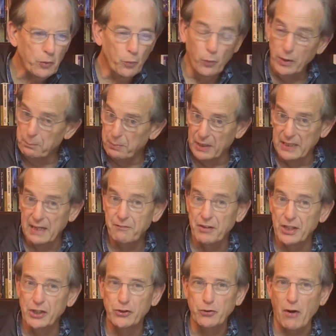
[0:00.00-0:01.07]
We believe in
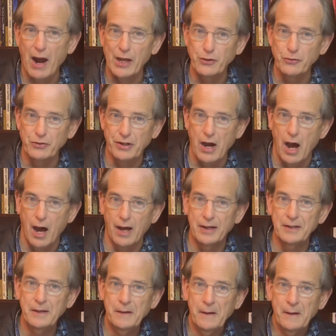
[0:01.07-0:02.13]
the triune God,